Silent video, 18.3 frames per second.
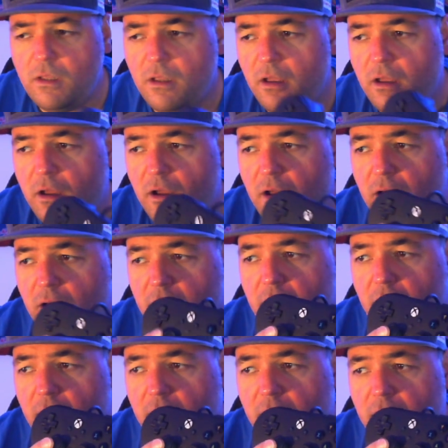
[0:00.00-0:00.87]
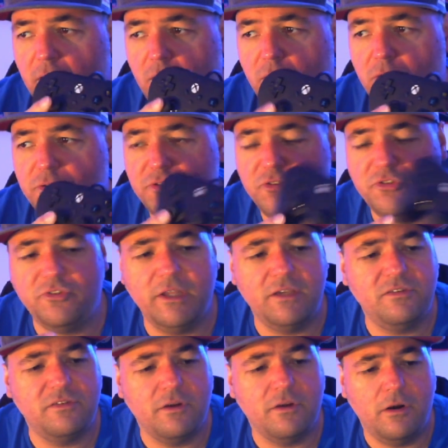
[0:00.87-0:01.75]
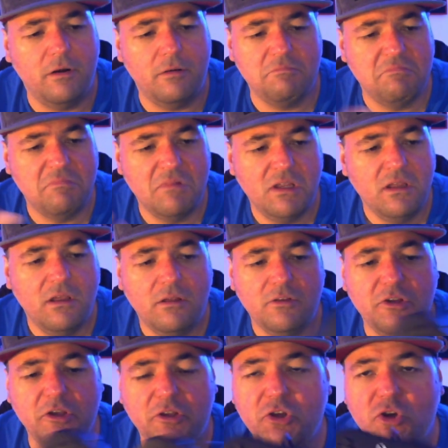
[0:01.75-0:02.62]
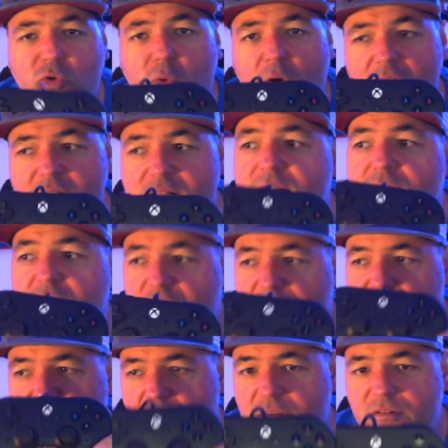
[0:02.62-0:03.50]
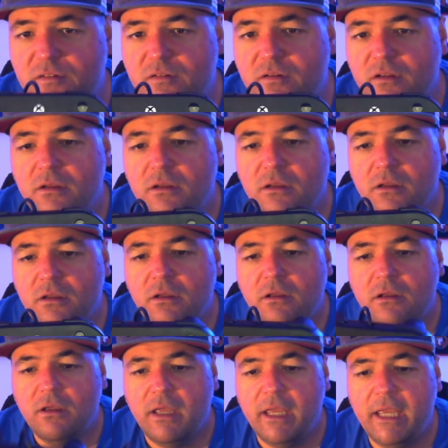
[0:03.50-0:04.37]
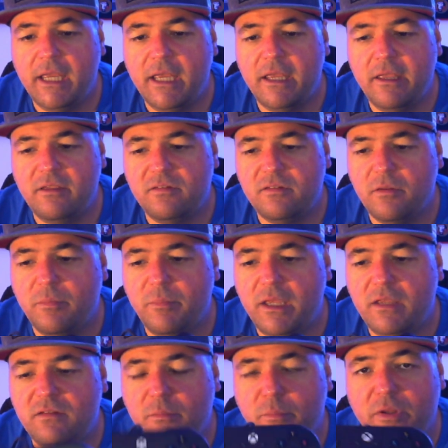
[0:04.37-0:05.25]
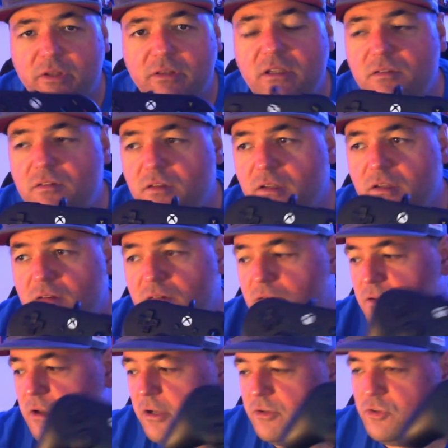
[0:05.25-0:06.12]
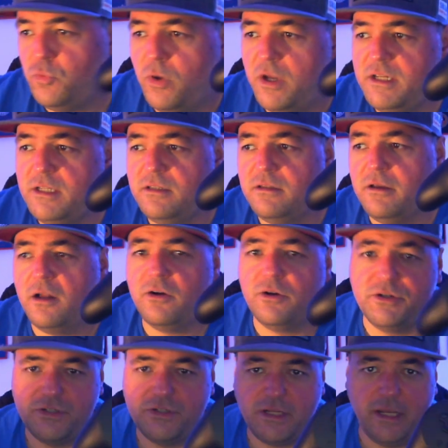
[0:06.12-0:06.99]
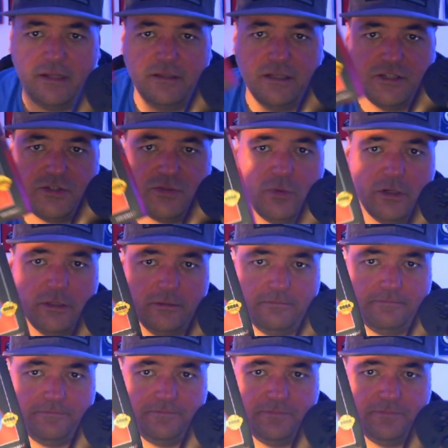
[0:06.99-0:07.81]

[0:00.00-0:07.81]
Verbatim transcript: Uh, all the sticks are the, the quality of this is amazing. But this is not $20 like this one.